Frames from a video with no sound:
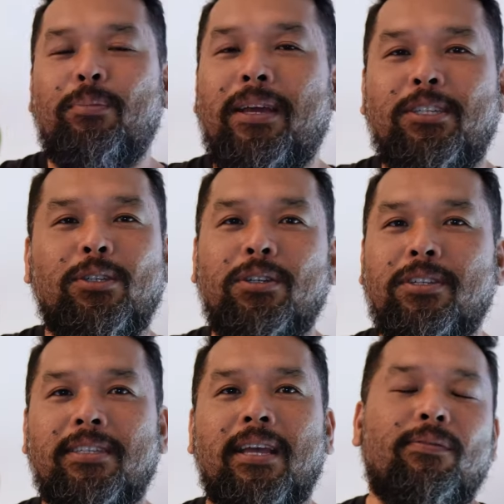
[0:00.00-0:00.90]
make sure you
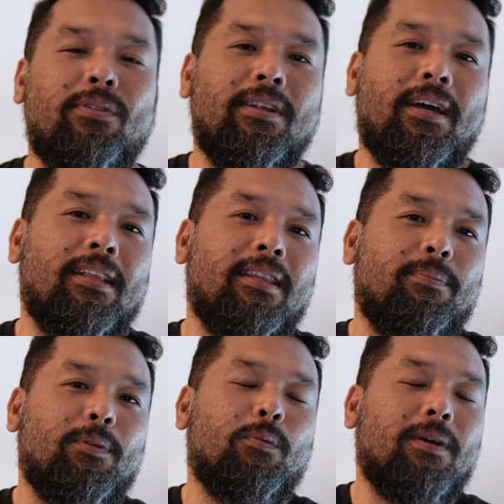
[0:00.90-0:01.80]
stay for that.
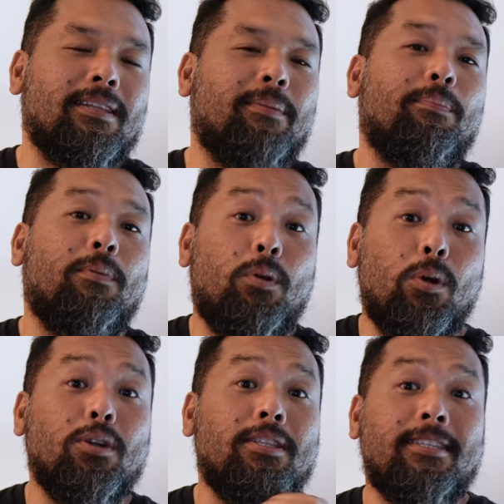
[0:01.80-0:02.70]
If you want the
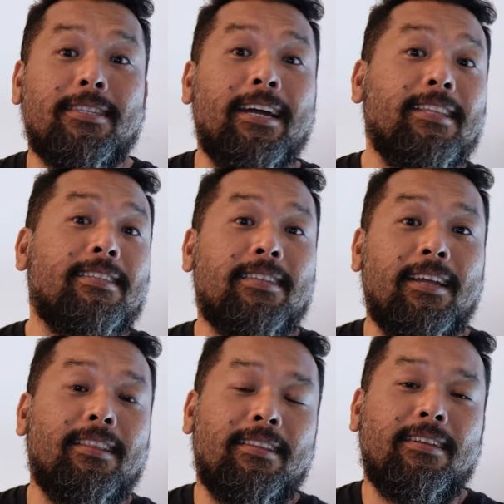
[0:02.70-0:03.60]
good sunset,